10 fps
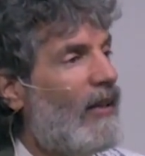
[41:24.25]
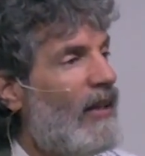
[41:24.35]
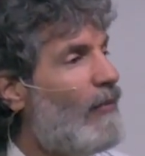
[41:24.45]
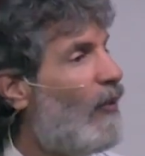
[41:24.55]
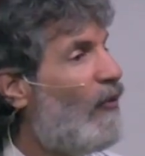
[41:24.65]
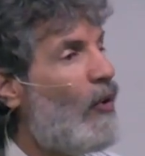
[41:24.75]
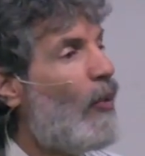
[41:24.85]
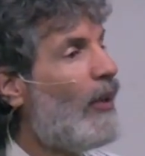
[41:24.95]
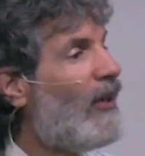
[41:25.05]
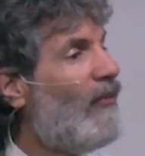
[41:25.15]
Even
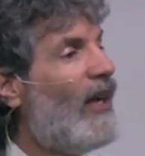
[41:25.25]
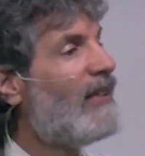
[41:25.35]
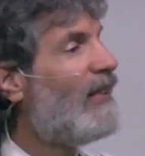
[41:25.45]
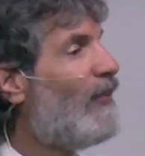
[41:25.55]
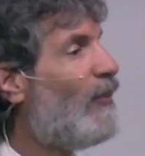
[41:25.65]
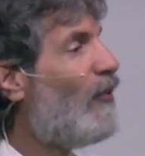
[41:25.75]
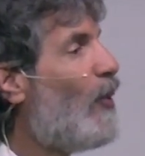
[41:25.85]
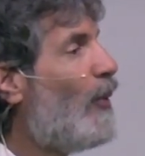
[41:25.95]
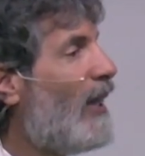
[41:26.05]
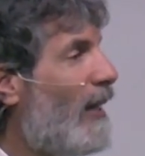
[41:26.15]
before we confessed, even
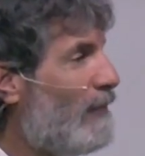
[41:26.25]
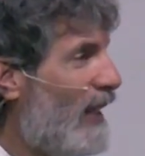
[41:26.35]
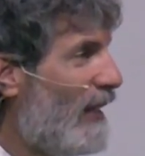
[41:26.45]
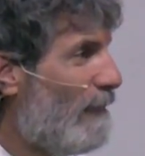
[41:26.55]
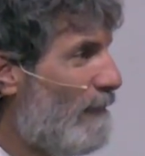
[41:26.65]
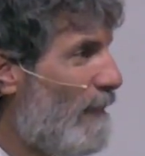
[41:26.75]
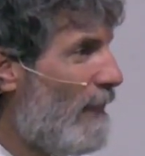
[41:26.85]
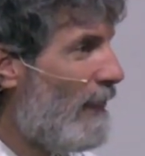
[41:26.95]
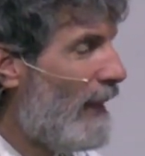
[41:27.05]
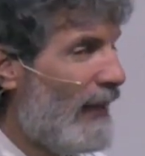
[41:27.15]
before we come to him,
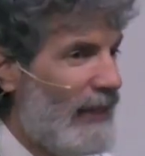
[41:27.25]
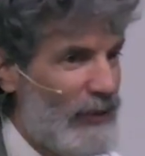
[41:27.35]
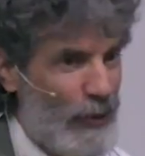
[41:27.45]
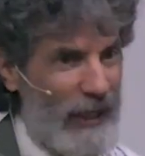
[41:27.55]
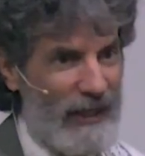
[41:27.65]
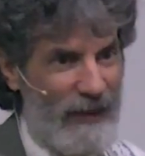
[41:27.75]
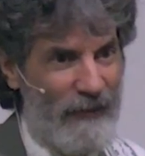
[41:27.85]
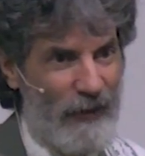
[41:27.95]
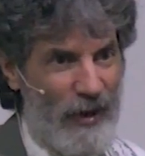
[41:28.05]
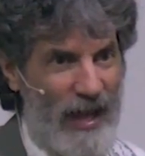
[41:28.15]
his great
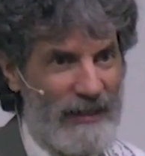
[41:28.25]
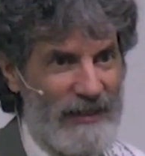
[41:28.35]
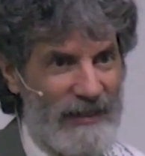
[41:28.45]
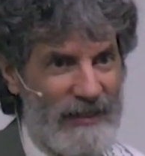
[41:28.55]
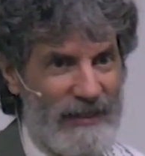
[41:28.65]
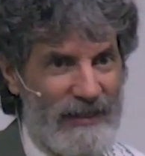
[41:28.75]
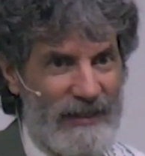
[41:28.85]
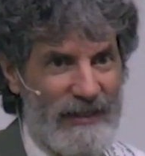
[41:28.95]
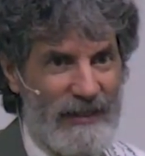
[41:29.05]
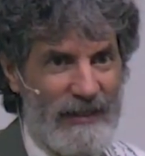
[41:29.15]
love for us.
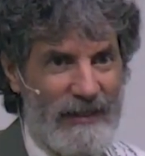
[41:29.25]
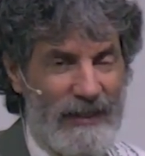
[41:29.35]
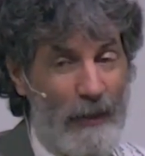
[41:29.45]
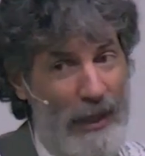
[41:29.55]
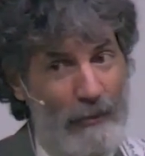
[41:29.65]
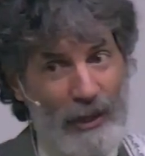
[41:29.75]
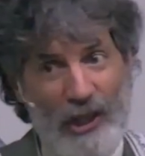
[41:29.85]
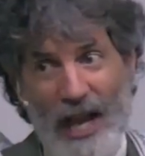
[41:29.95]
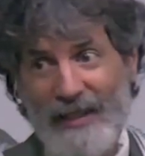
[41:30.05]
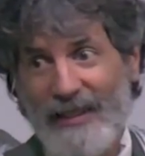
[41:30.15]
And we can
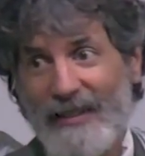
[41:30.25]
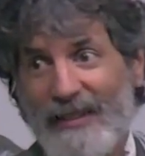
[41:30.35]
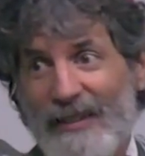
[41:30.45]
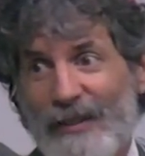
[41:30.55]
reject it,